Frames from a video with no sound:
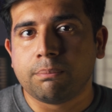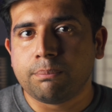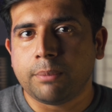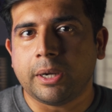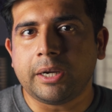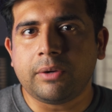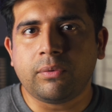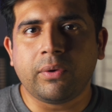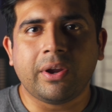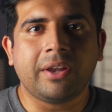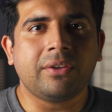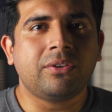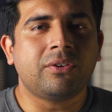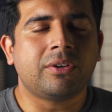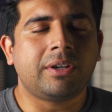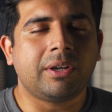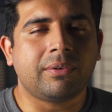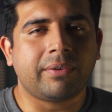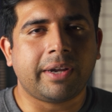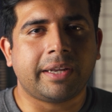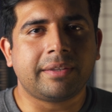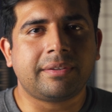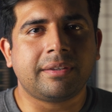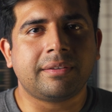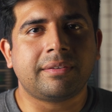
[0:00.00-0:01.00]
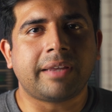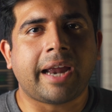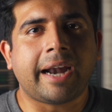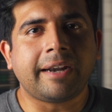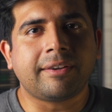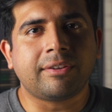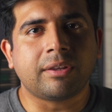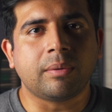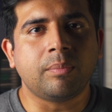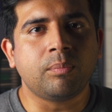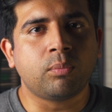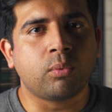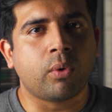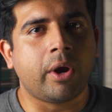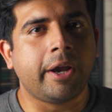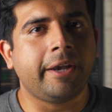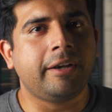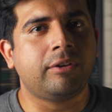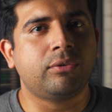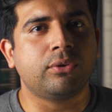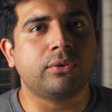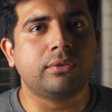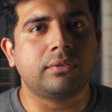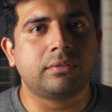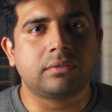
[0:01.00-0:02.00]
mid-range devices at some
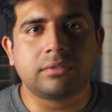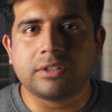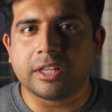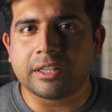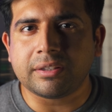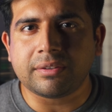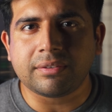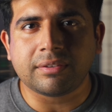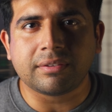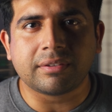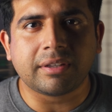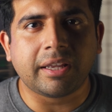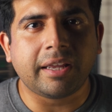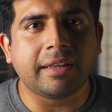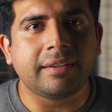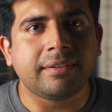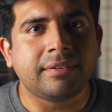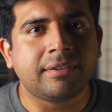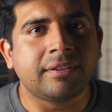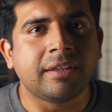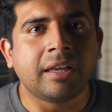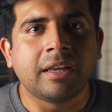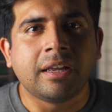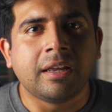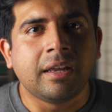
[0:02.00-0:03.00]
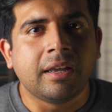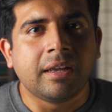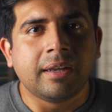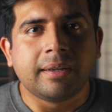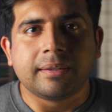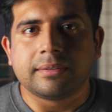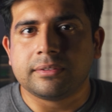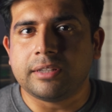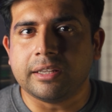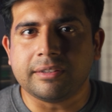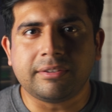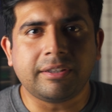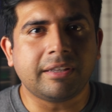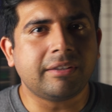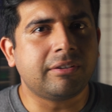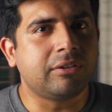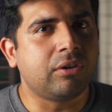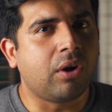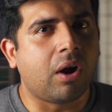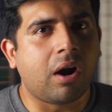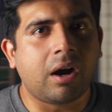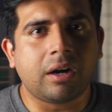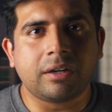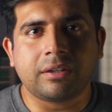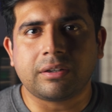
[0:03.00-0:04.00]
point. So this is
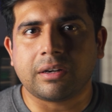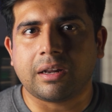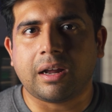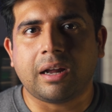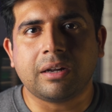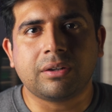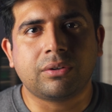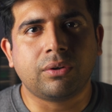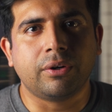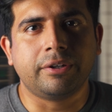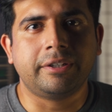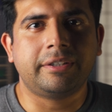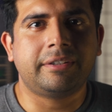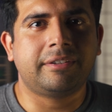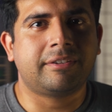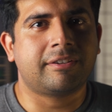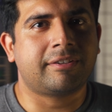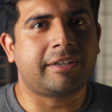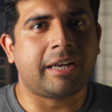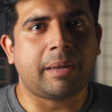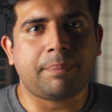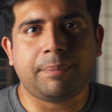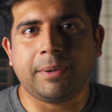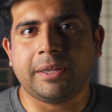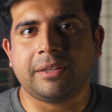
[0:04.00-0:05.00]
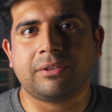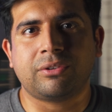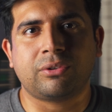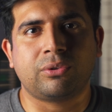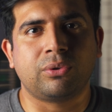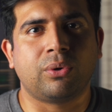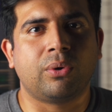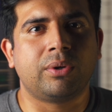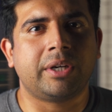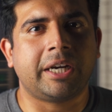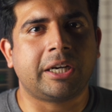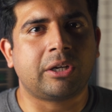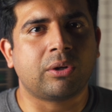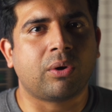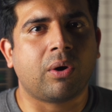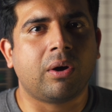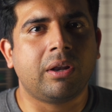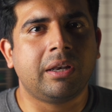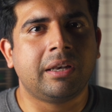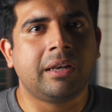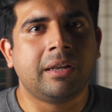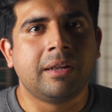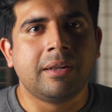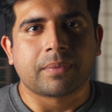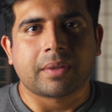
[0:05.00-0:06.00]
not a good stepping stone at
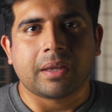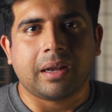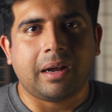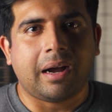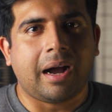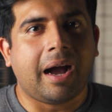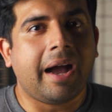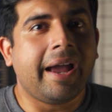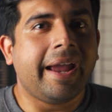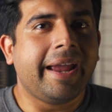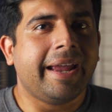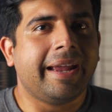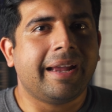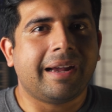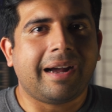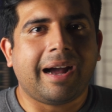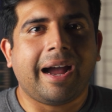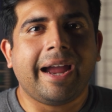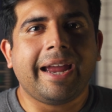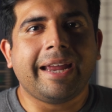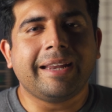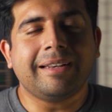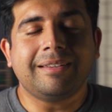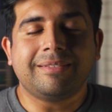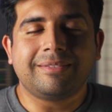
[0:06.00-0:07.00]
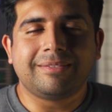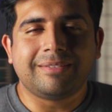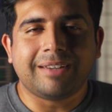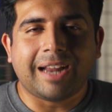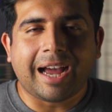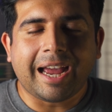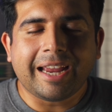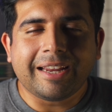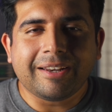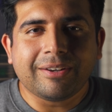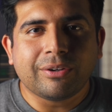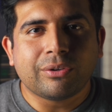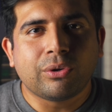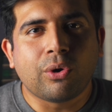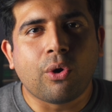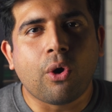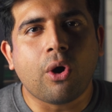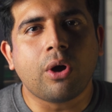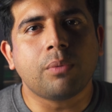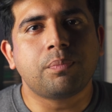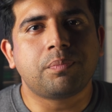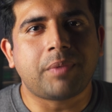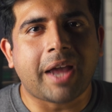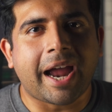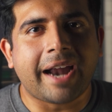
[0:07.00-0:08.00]
all. I
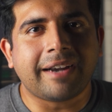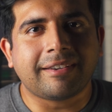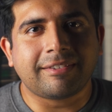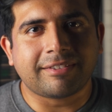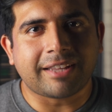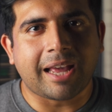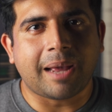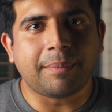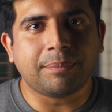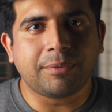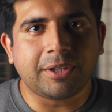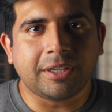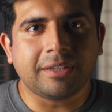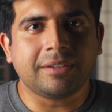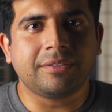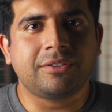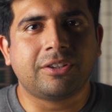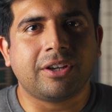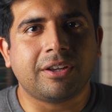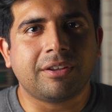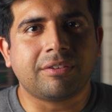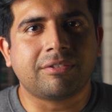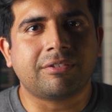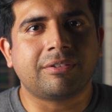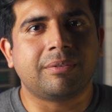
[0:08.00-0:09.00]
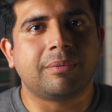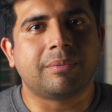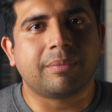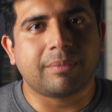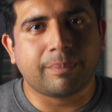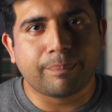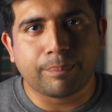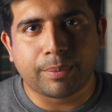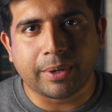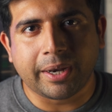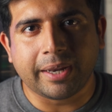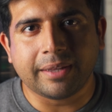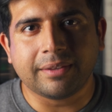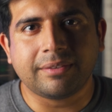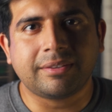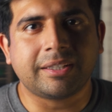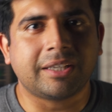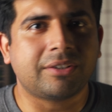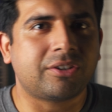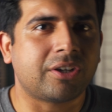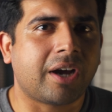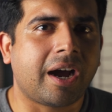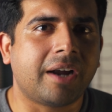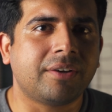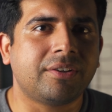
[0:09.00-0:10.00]
hope that Samsung just brings the
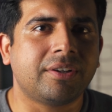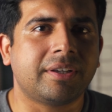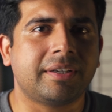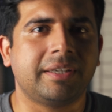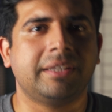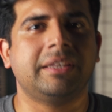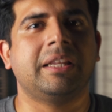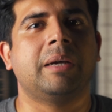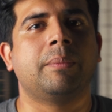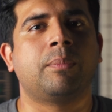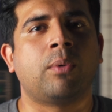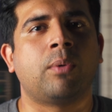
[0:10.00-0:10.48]
charger in the